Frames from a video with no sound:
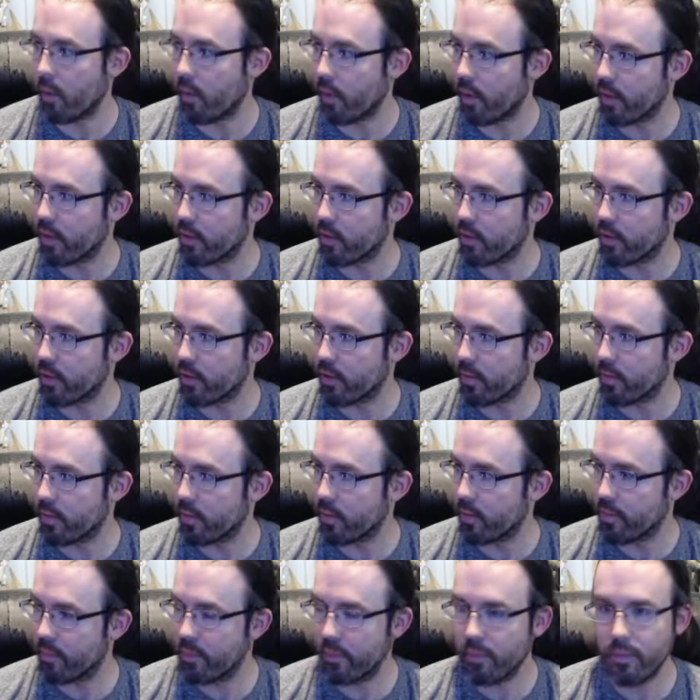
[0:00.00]
That should,
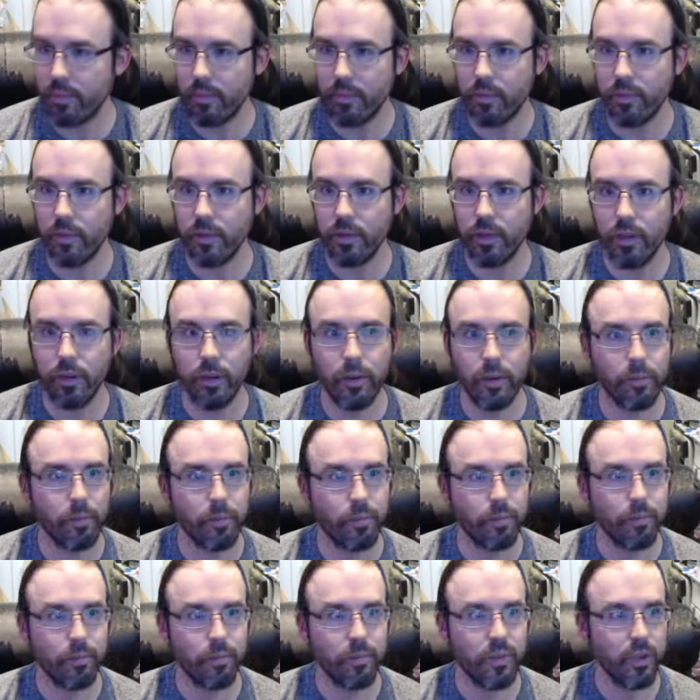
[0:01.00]
should
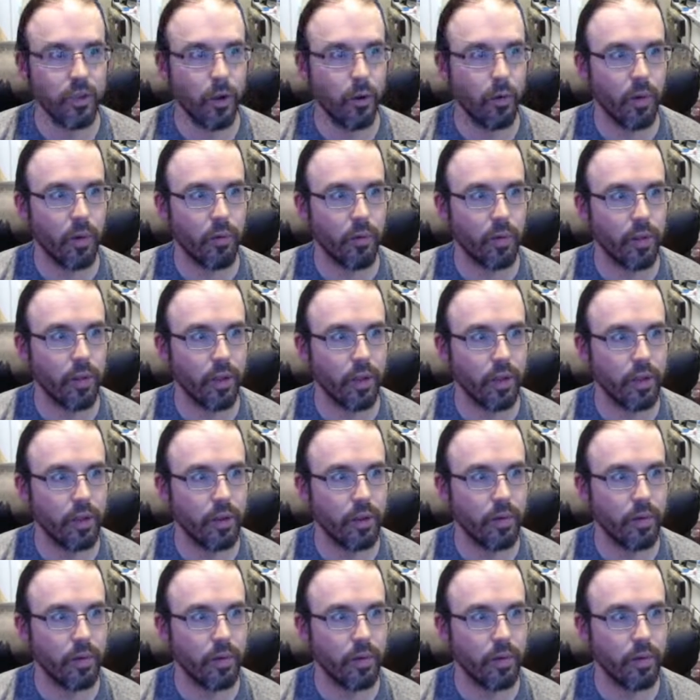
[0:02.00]
show everything.